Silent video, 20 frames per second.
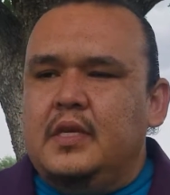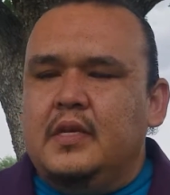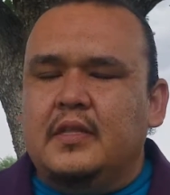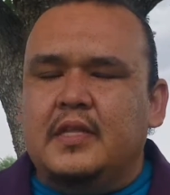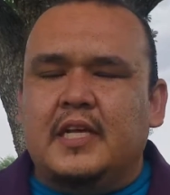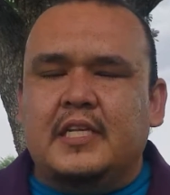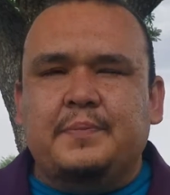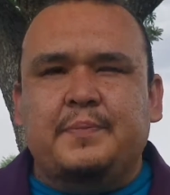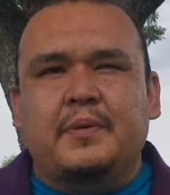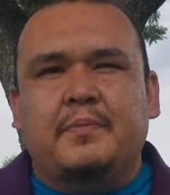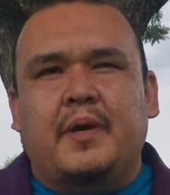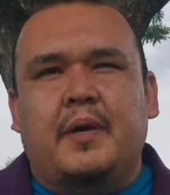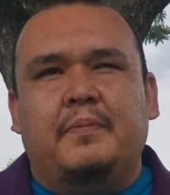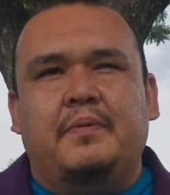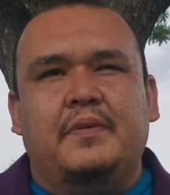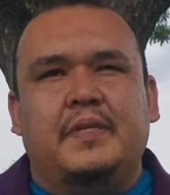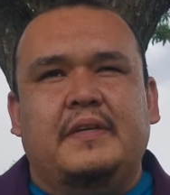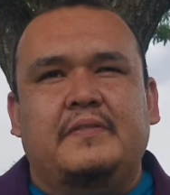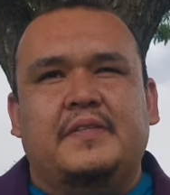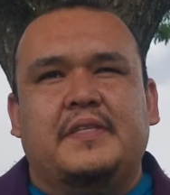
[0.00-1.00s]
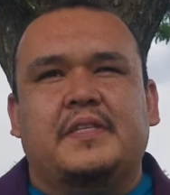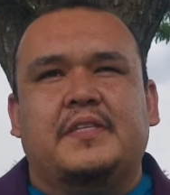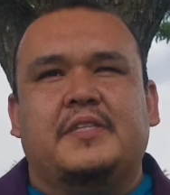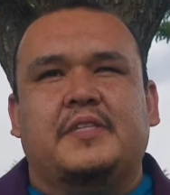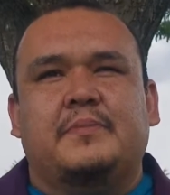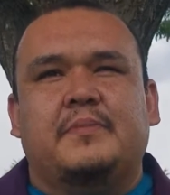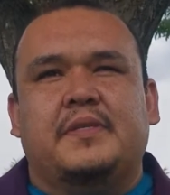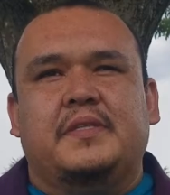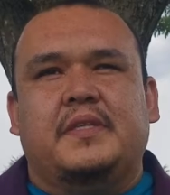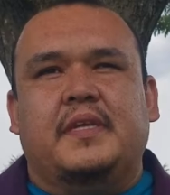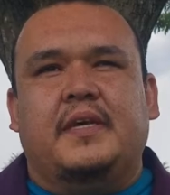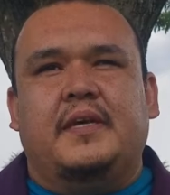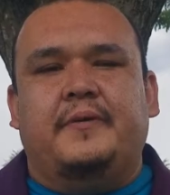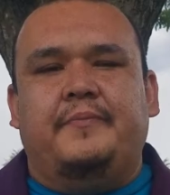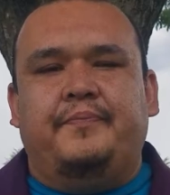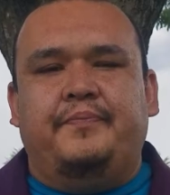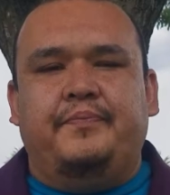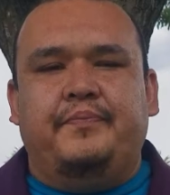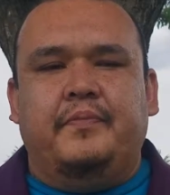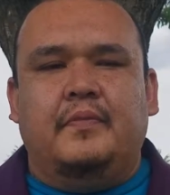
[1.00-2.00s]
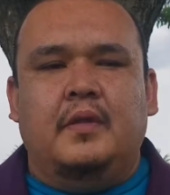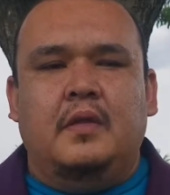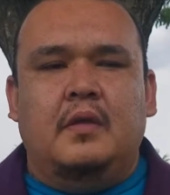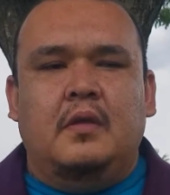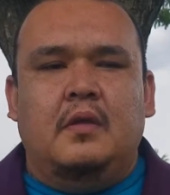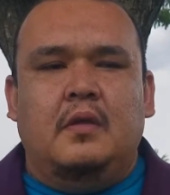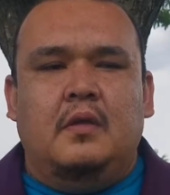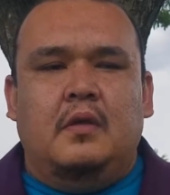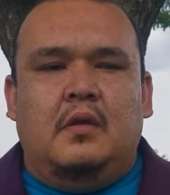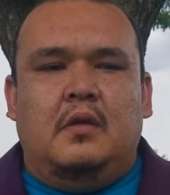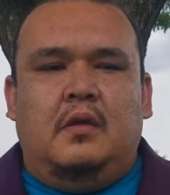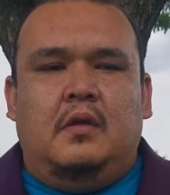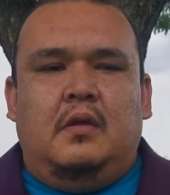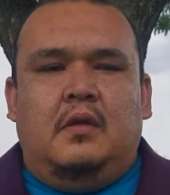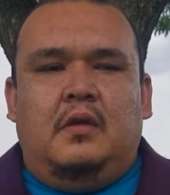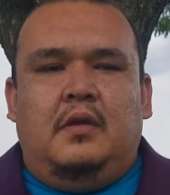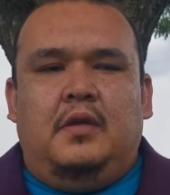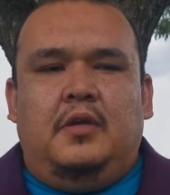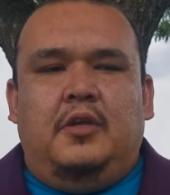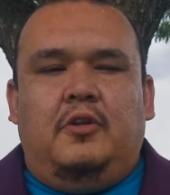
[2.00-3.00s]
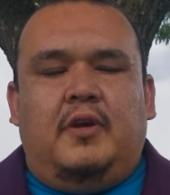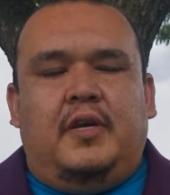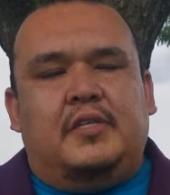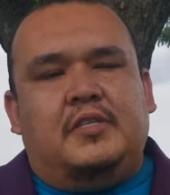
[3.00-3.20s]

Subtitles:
And that's been my belief system, is that, you know,